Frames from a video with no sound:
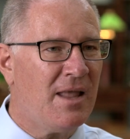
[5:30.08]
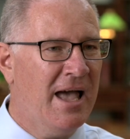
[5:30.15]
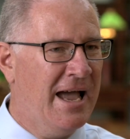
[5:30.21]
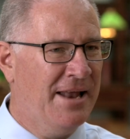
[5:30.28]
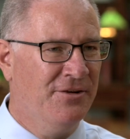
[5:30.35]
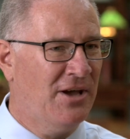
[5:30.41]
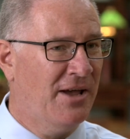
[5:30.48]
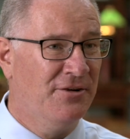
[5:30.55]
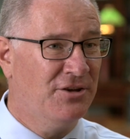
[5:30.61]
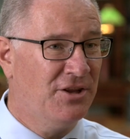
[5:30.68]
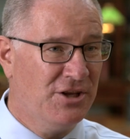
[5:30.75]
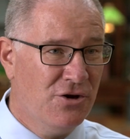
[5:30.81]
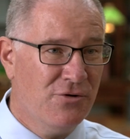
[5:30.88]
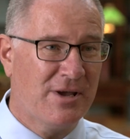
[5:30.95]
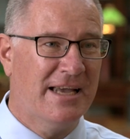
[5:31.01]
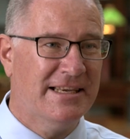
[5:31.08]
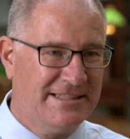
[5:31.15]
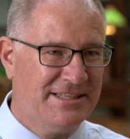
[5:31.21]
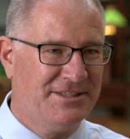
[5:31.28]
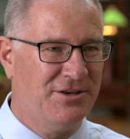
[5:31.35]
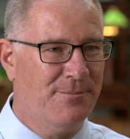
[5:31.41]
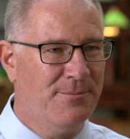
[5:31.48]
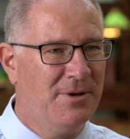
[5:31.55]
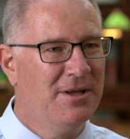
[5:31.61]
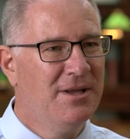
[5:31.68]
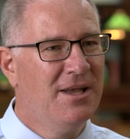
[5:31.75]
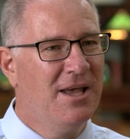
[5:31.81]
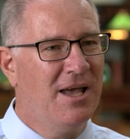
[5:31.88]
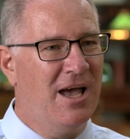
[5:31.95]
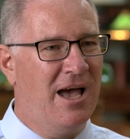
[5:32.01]
And under the UK system,
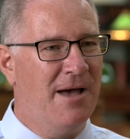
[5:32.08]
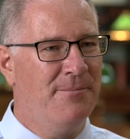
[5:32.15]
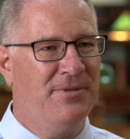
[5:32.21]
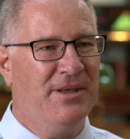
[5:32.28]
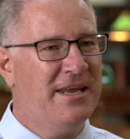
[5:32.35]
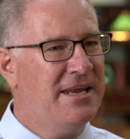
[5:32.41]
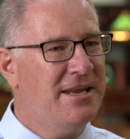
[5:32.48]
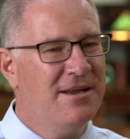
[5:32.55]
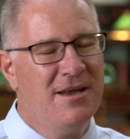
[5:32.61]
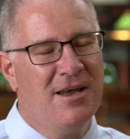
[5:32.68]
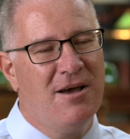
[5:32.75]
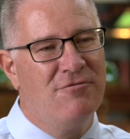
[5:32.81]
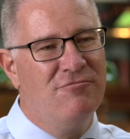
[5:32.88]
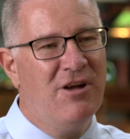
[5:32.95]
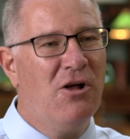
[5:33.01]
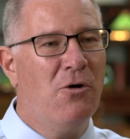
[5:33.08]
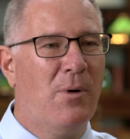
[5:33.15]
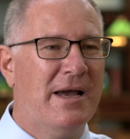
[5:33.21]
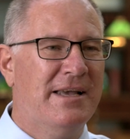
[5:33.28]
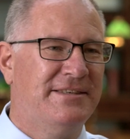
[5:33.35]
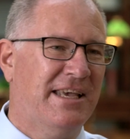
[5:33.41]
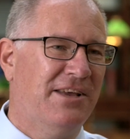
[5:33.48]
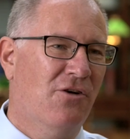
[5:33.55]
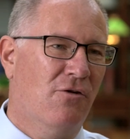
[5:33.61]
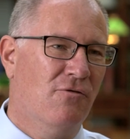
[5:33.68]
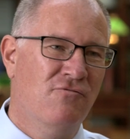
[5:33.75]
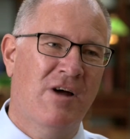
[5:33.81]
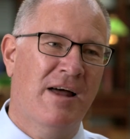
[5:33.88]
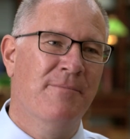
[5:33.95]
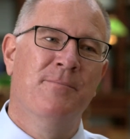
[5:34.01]
the railways, they're not
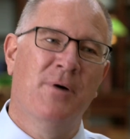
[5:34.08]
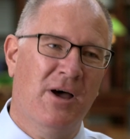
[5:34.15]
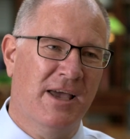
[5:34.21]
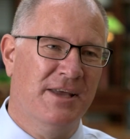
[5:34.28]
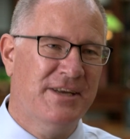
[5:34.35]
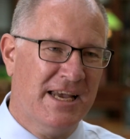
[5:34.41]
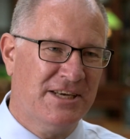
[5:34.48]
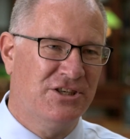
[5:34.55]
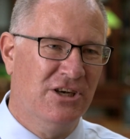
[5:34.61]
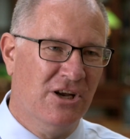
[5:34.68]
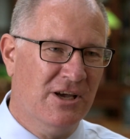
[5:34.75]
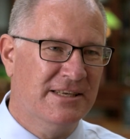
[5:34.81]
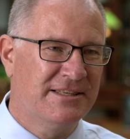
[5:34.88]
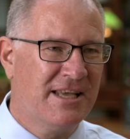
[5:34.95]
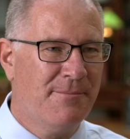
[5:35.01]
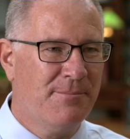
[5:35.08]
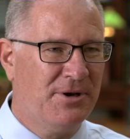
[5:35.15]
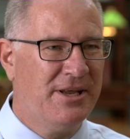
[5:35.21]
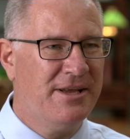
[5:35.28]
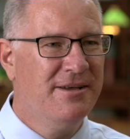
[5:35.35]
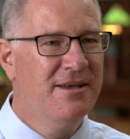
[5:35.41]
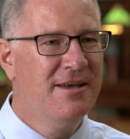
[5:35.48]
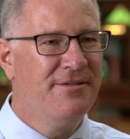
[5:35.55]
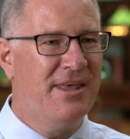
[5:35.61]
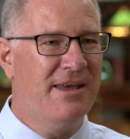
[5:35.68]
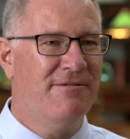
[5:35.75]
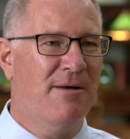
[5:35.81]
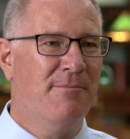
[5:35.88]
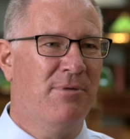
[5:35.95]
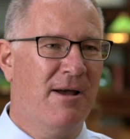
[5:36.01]
run by a nationalised company. They're
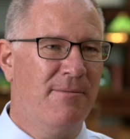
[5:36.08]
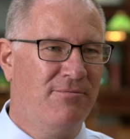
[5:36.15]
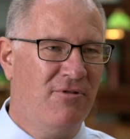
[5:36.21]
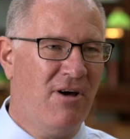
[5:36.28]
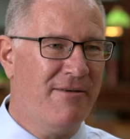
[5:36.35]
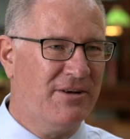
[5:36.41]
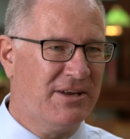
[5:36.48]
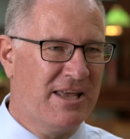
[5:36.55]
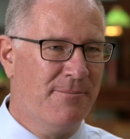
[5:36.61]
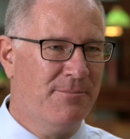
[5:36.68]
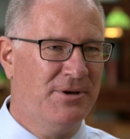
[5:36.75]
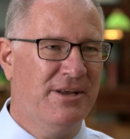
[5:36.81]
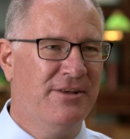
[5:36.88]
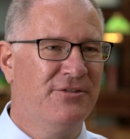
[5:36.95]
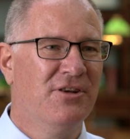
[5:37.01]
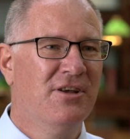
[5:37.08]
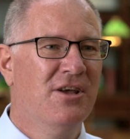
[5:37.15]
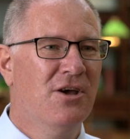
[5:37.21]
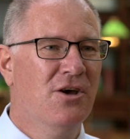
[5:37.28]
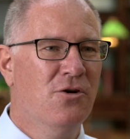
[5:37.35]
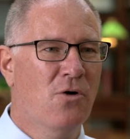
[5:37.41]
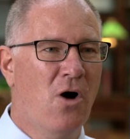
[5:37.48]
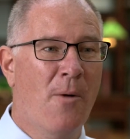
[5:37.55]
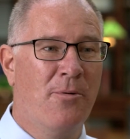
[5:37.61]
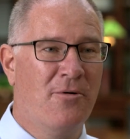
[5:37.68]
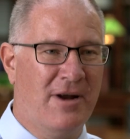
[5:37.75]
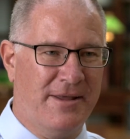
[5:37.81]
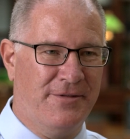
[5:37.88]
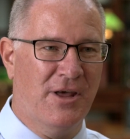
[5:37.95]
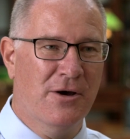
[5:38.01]
run by private companies who
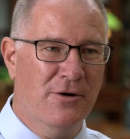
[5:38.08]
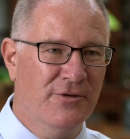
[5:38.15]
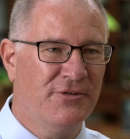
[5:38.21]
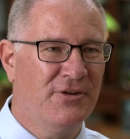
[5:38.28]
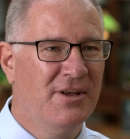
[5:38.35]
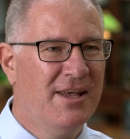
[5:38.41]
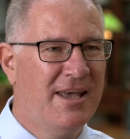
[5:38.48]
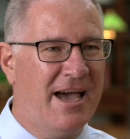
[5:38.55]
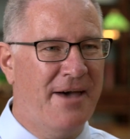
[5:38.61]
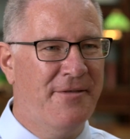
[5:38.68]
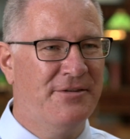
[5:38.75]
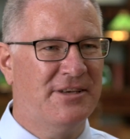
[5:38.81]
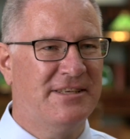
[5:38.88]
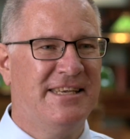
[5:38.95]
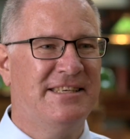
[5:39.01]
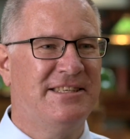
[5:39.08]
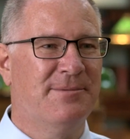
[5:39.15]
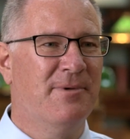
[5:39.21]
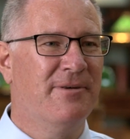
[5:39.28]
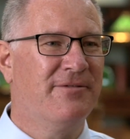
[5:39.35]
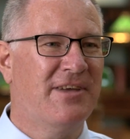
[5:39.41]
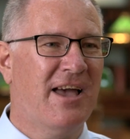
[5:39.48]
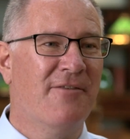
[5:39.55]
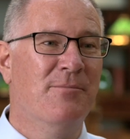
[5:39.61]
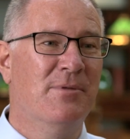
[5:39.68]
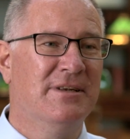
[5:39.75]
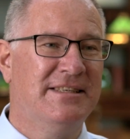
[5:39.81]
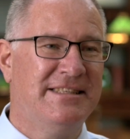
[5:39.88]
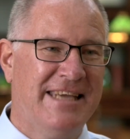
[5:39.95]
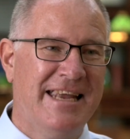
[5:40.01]
operate those and there's a system of
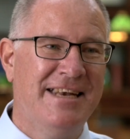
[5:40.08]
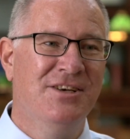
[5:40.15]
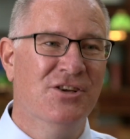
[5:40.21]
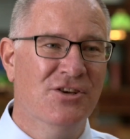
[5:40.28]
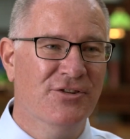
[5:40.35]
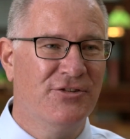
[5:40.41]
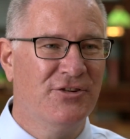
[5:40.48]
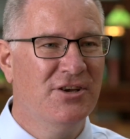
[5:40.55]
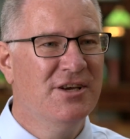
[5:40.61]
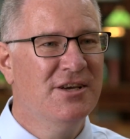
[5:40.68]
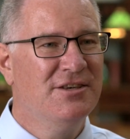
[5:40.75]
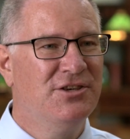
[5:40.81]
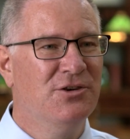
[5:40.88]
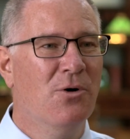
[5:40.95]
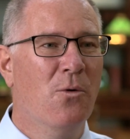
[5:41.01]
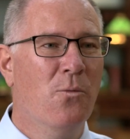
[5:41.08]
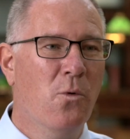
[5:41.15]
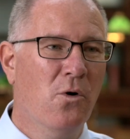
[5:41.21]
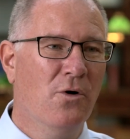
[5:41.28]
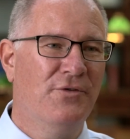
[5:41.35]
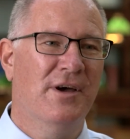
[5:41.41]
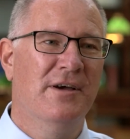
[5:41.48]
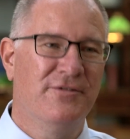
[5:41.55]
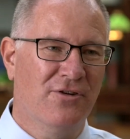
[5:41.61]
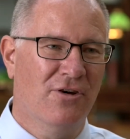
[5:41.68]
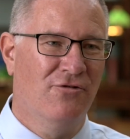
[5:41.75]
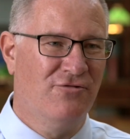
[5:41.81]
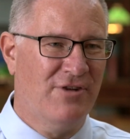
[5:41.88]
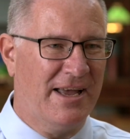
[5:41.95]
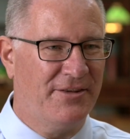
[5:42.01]
government tenders to award those
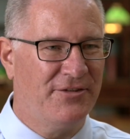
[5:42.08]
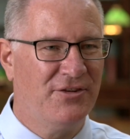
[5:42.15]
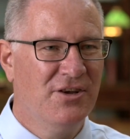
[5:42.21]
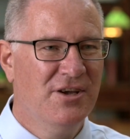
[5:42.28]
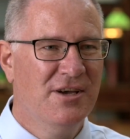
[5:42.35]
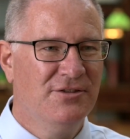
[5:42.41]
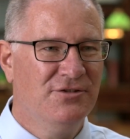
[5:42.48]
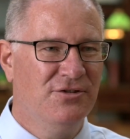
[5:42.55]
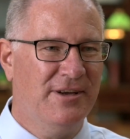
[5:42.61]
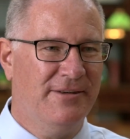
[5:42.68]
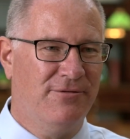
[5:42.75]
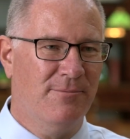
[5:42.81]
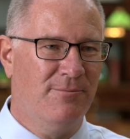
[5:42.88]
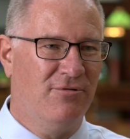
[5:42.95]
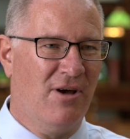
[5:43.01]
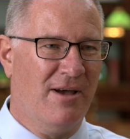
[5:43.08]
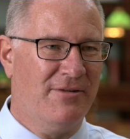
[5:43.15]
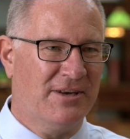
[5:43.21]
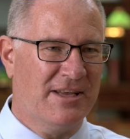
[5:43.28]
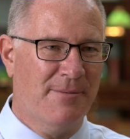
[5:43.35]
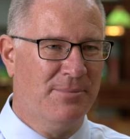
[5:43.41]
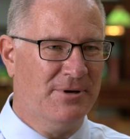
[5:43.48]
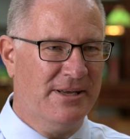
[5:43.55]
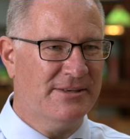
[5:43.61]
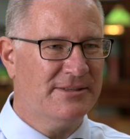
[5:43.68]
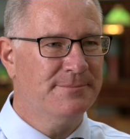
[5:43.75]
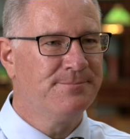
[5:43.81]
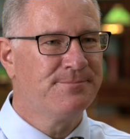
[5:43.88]
contracts to different private companies.